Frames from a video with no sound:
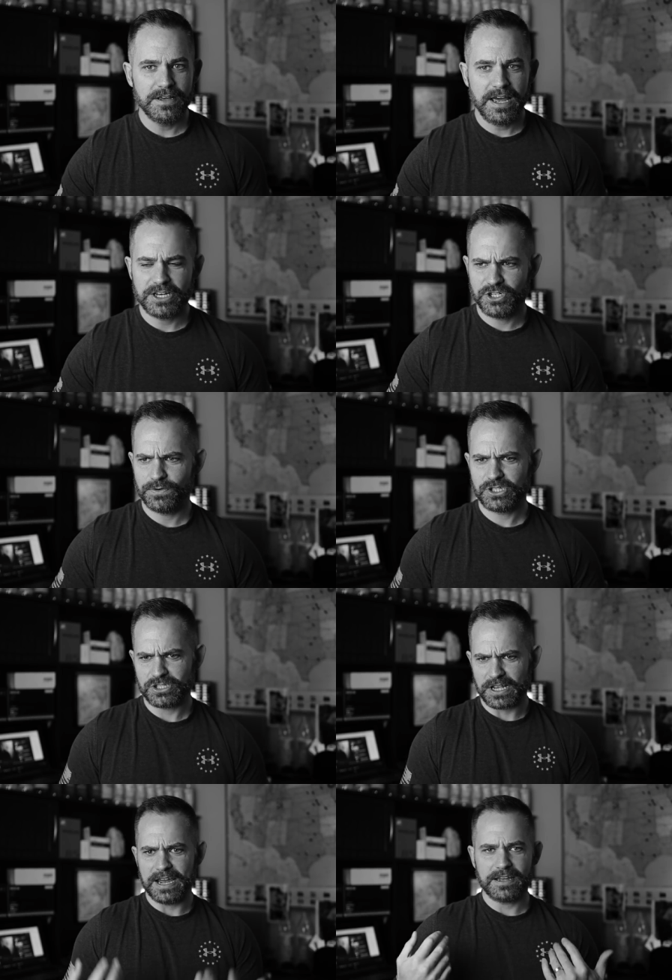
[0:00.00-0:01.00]
And she was
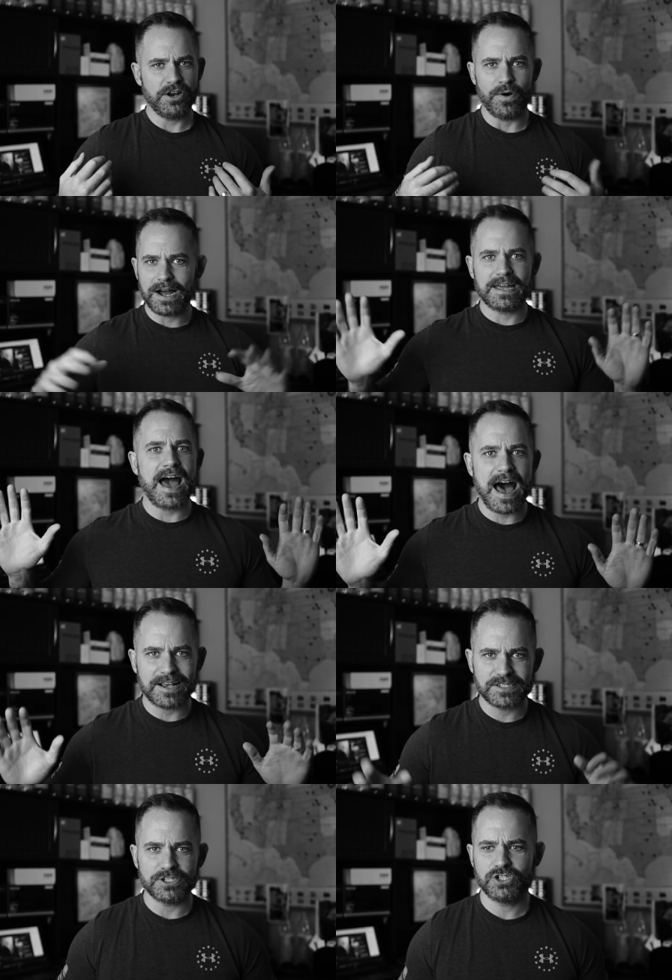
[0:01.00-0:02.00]
just like, you know,
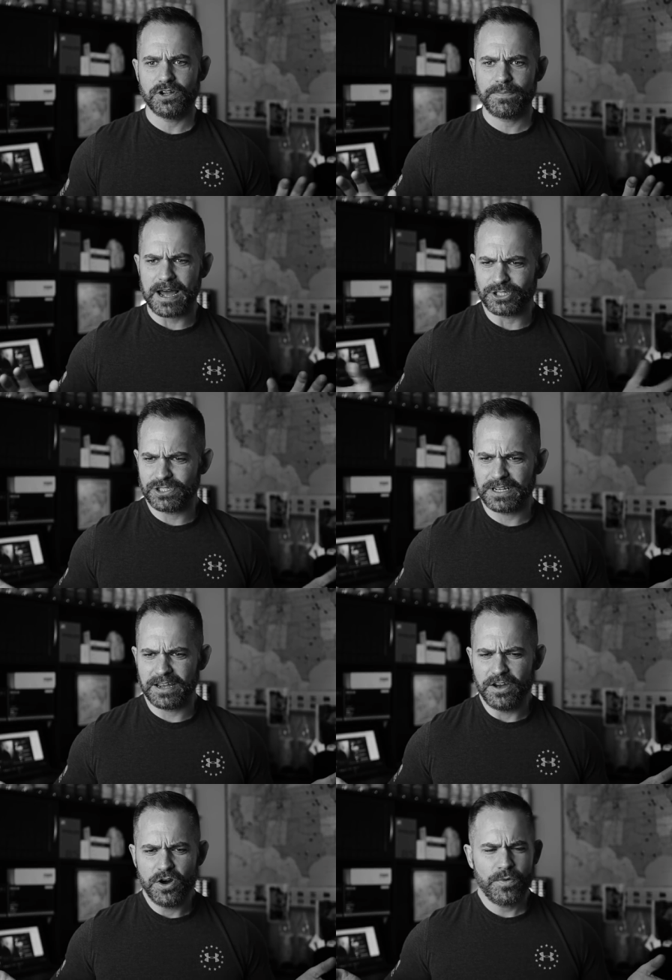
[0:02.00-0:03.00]
aghast. And she looked back, she's
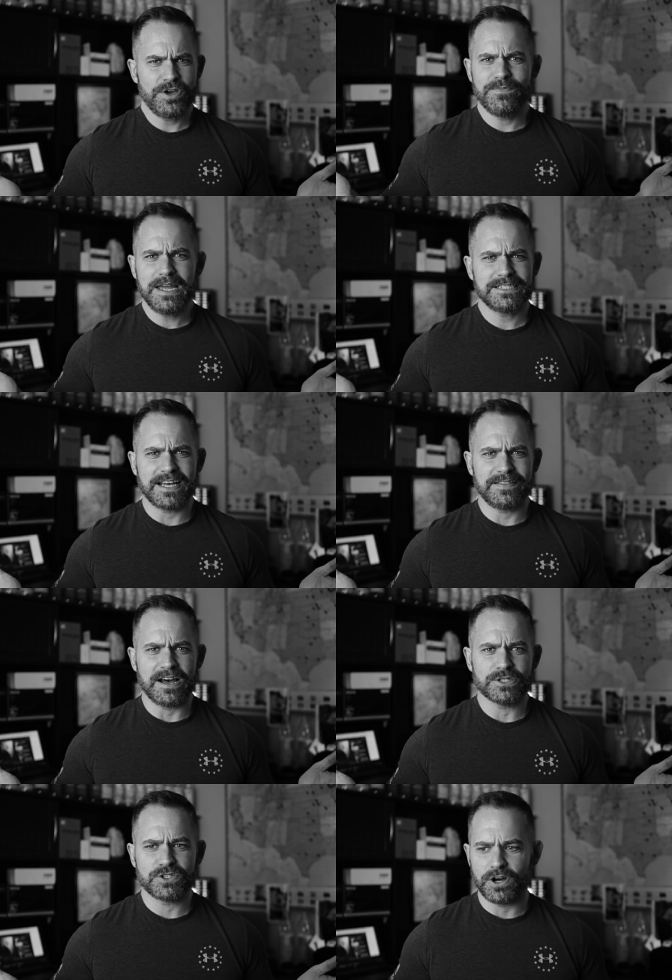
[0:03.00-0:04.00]
like, "What do you mean
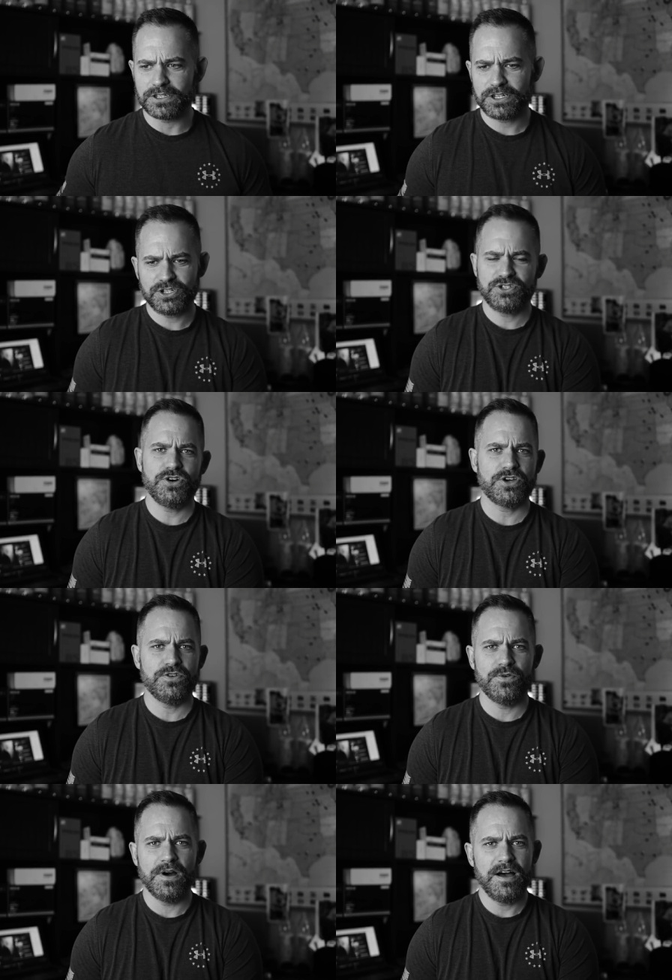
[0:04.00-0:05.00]
$10,000? It just took
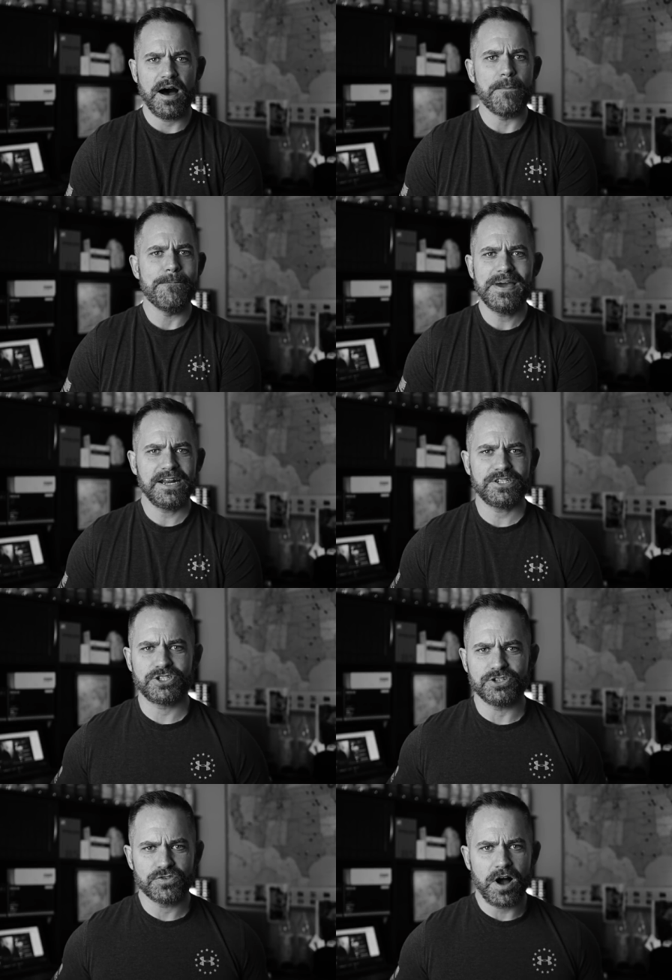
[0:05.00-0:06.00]
you a minute
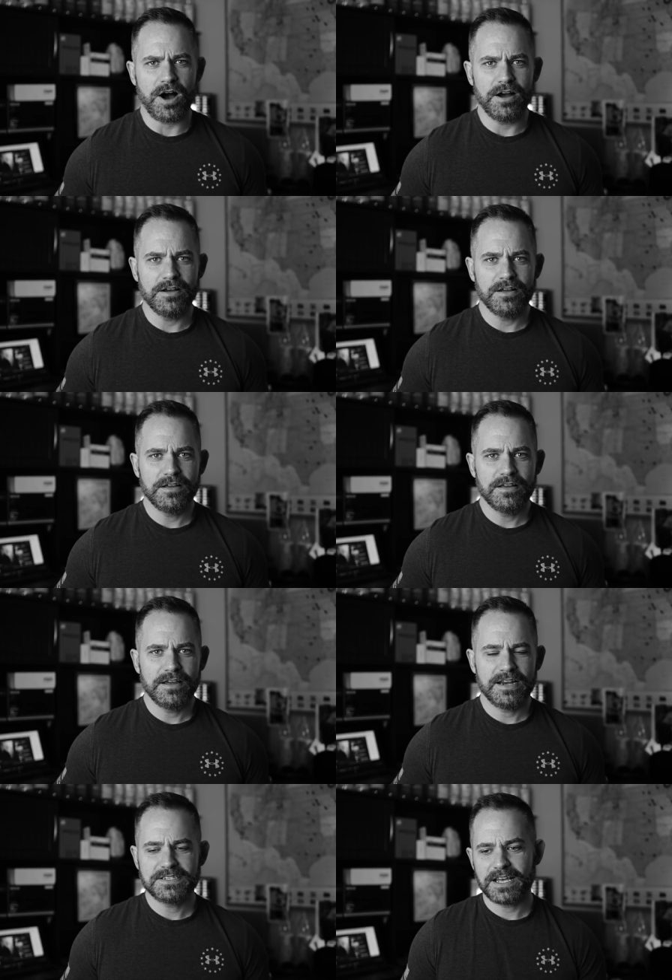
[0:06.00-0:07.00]
to draw."
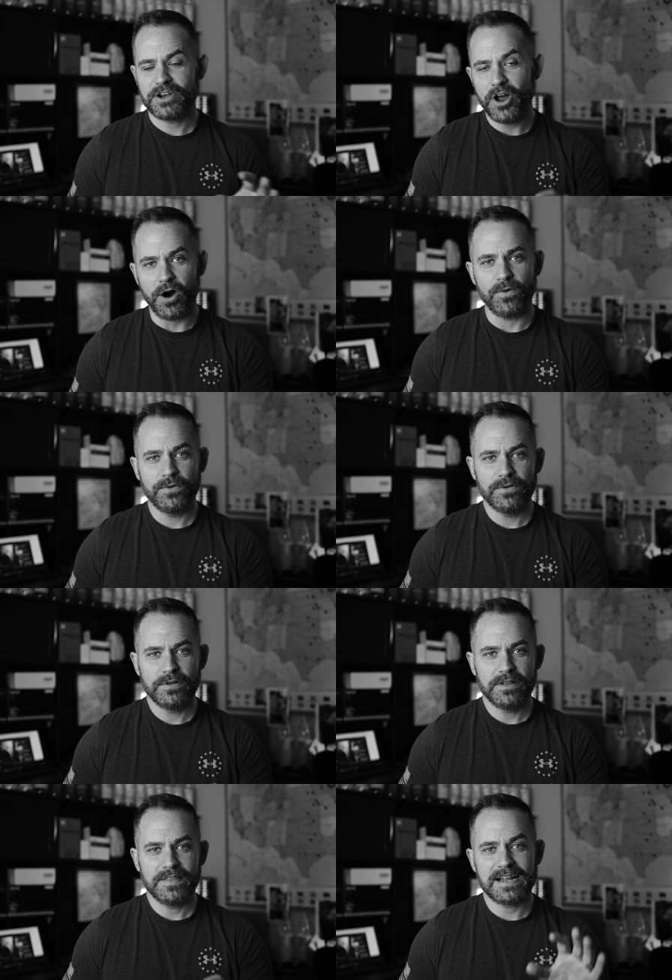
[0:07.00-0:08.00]
And he said, "No,
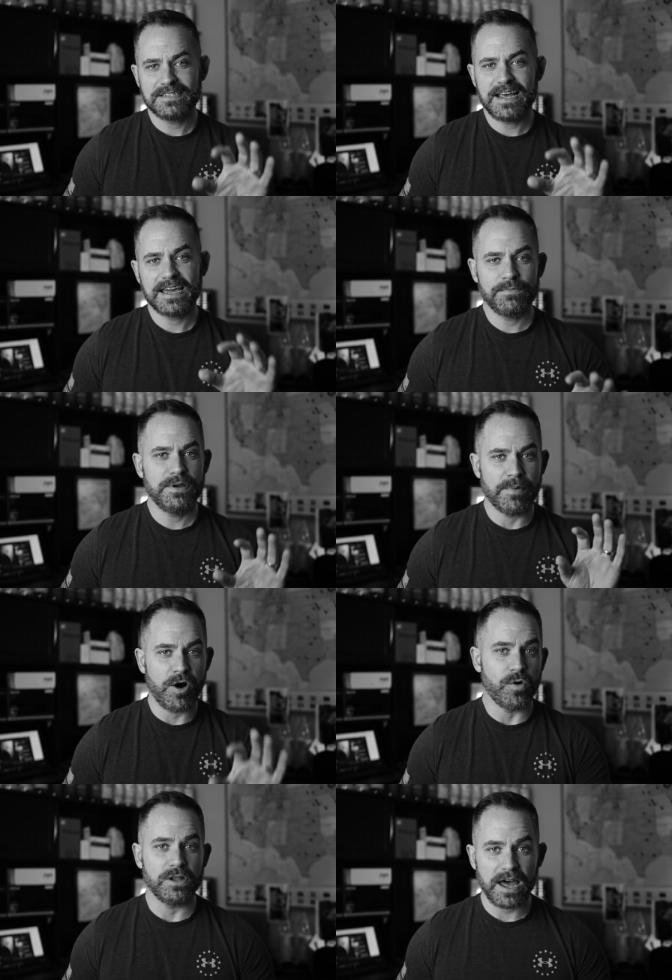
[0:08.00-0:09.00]
that's taken me my
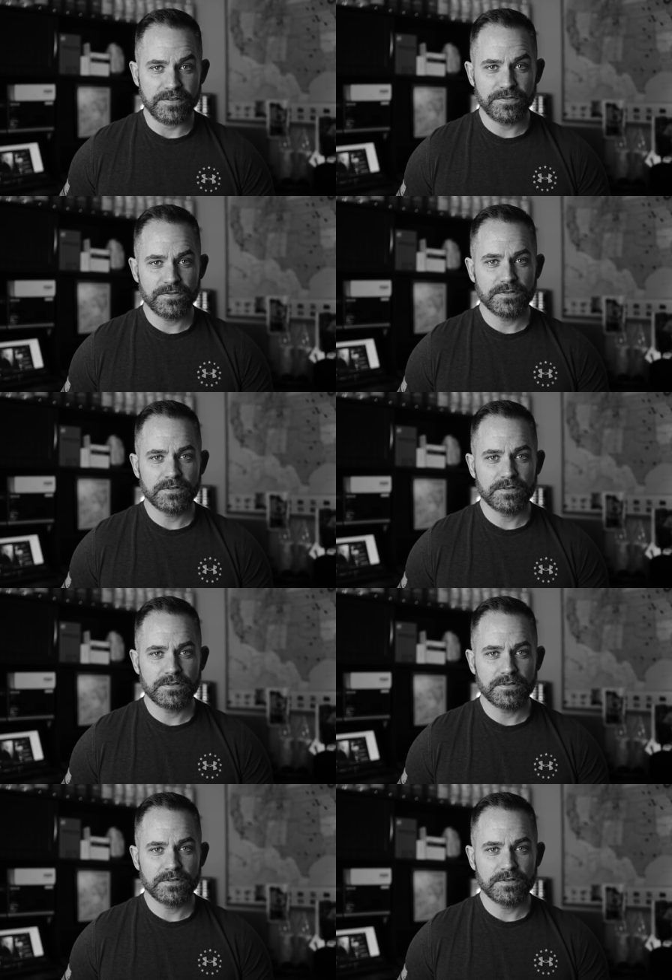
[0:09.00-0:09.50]
whole life."